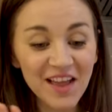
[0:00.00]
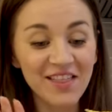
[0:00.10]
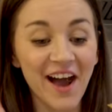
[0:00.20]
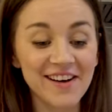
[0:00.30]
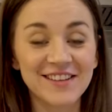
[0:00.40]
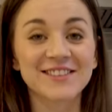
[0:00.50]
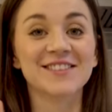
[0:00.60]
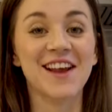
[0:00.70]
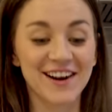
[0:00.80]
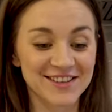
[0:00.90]
That is
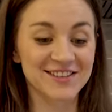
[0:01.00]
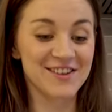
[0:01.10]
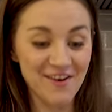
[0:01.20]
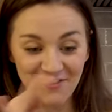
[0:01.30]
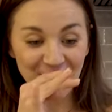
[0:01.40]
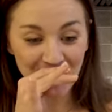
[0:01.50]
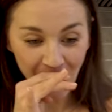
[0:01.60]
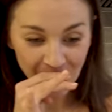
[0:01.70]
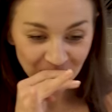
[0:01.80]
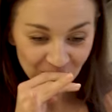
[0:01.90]
next level.
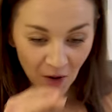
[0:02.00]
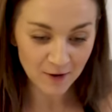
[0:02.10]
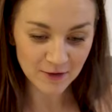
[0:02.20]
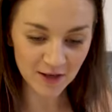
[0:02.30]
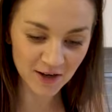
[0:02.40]
I